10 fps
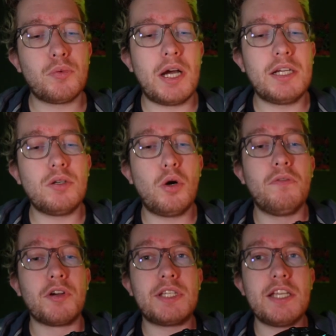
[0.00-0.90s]
right
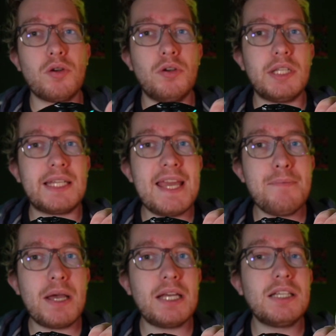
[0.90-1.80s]
over here on the
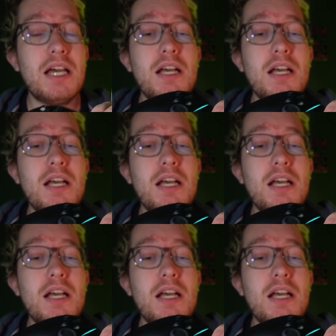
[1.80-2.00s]
gamepad,